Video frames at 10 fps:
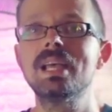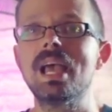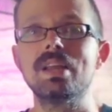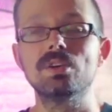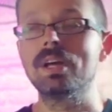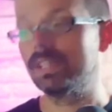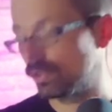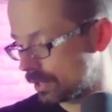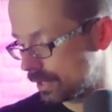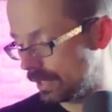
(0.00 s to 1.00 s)
and you're not
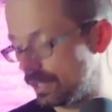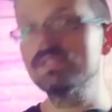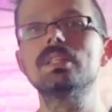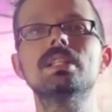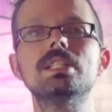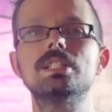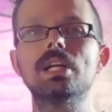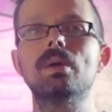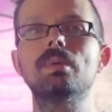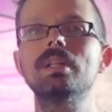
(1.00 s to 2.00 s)
interested in using the
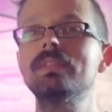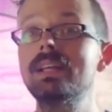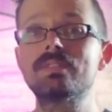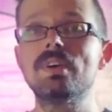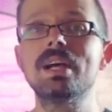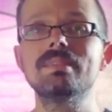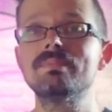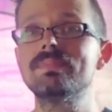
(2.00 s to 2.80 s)
DJI one, that's fine.